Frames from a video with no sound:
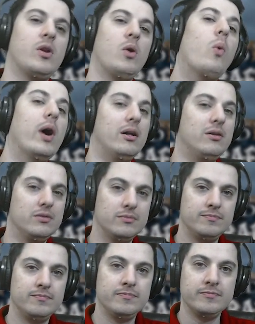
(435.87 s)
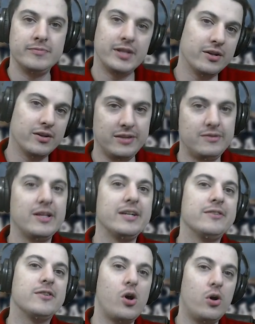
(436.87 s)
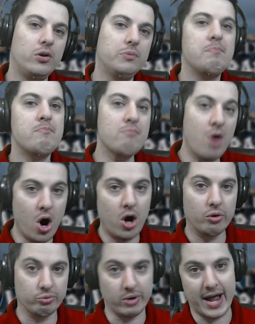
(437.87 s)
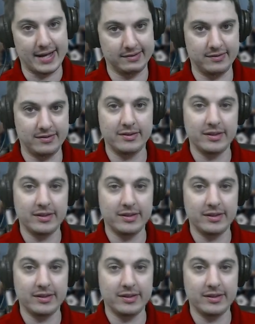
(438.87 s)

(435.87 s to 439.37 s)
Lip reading: Well, there are these things called maw rats.